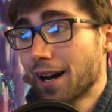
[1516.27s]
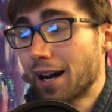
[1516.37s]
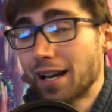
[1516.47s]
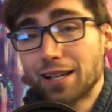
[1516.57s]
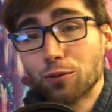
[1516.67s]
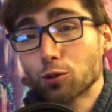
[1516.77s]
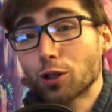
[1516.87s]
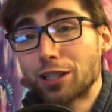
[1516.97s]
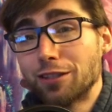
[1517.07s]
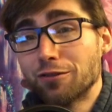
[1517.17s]
in
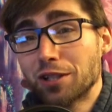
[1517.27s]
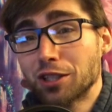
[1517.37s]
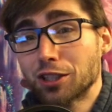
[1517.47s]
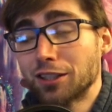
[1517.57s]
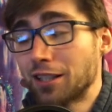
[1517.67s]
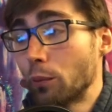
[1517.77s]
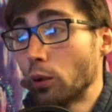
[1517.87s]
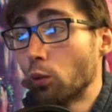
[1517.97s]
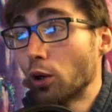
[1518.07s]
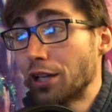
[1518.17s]
rookie division than we
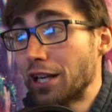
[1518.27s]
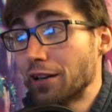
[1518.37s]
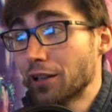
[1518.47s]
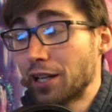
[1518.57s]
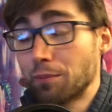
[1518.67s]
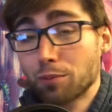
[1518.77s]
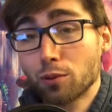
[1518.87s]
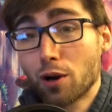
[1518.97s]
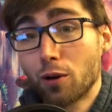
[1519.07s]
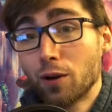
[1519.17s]
would here in
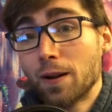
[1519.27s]
pro.